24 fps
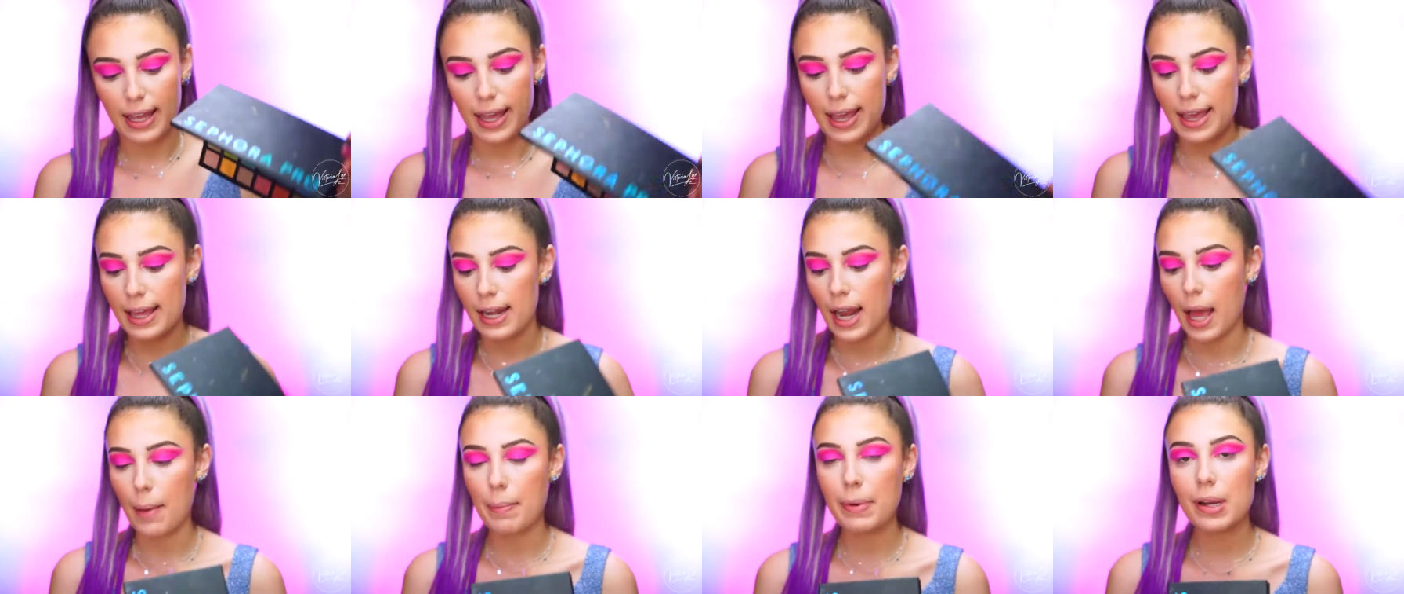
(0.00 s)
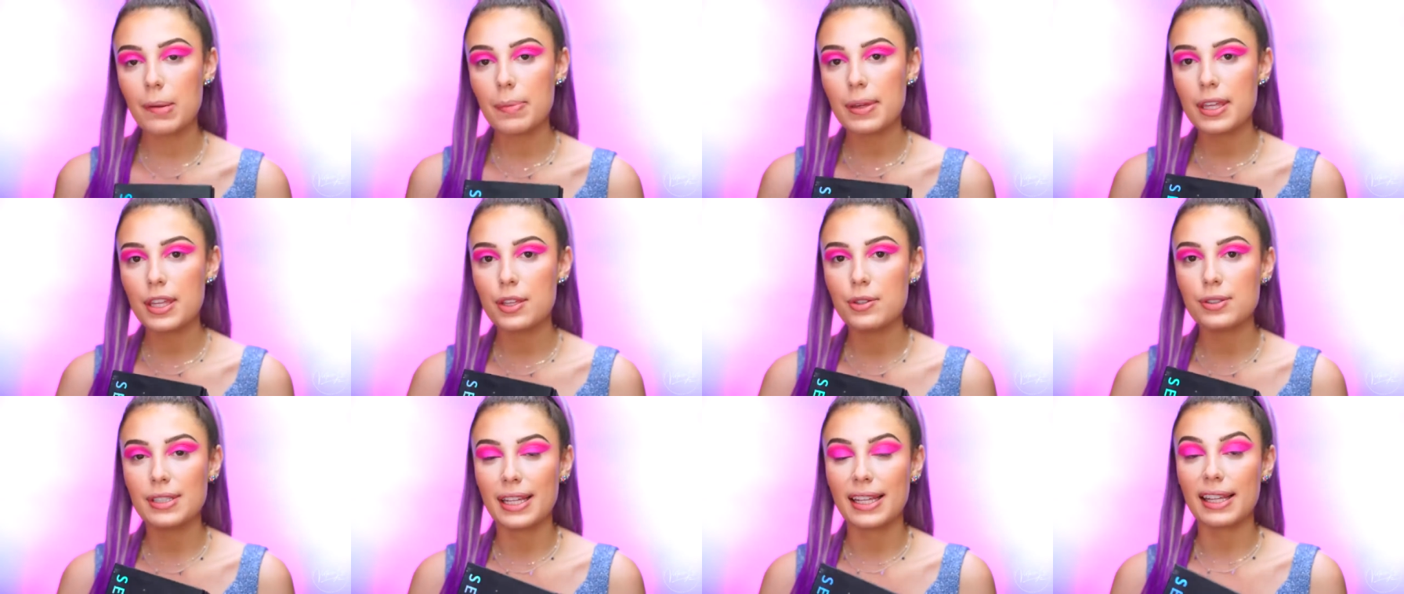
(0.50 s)
and I'm gonna be
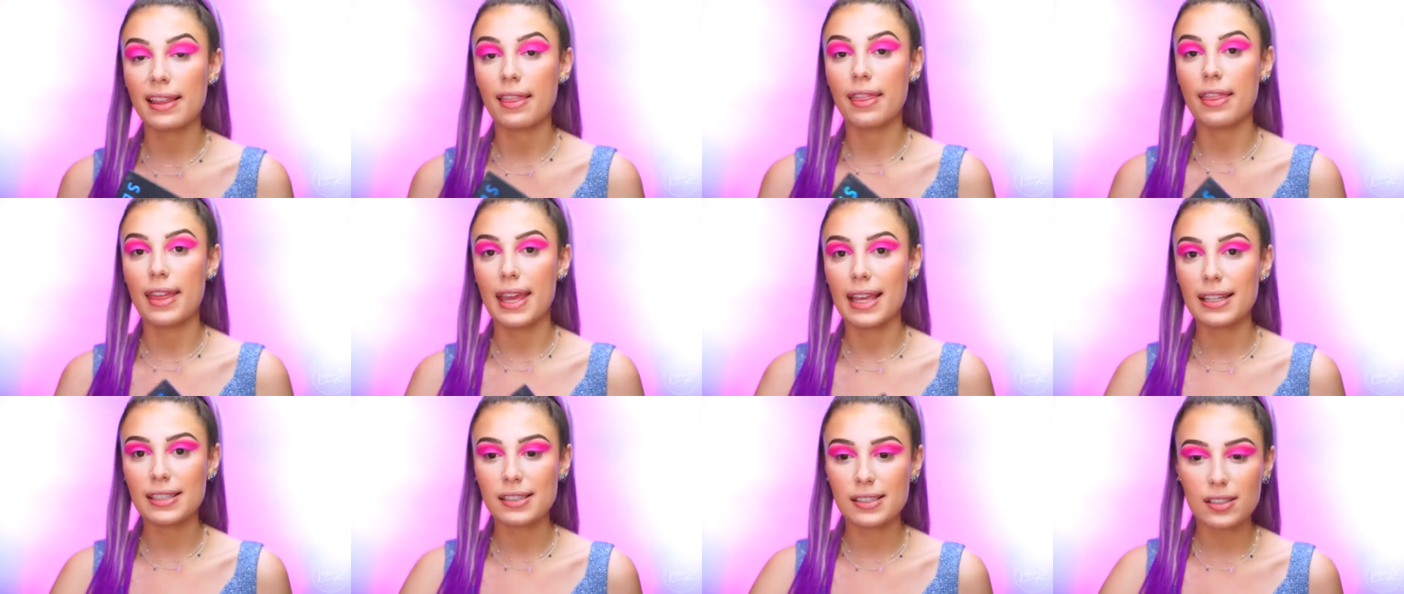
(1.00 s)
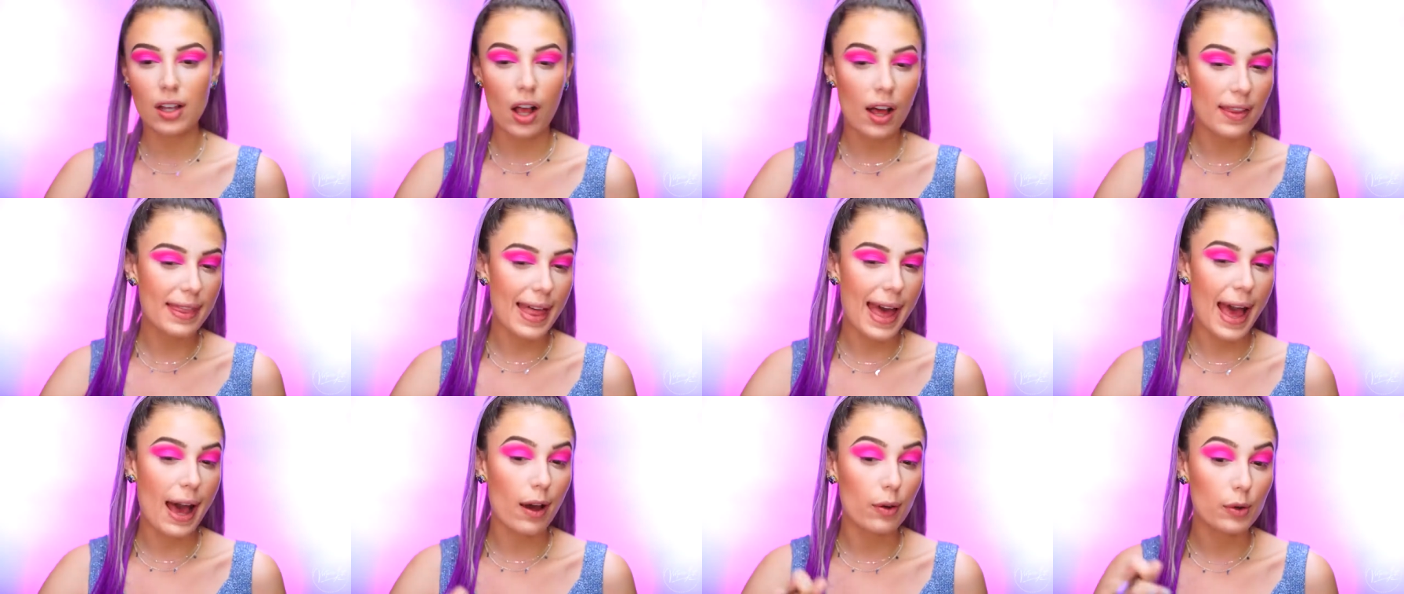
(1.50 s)
using this on
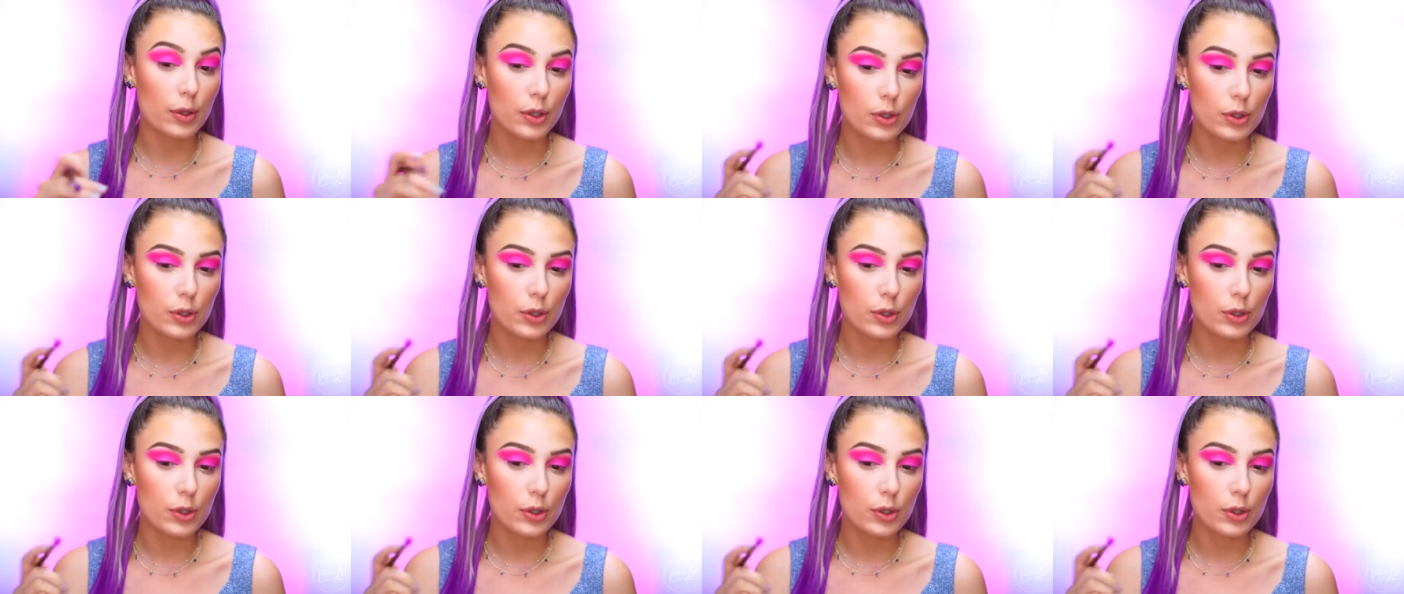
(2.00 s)
the outer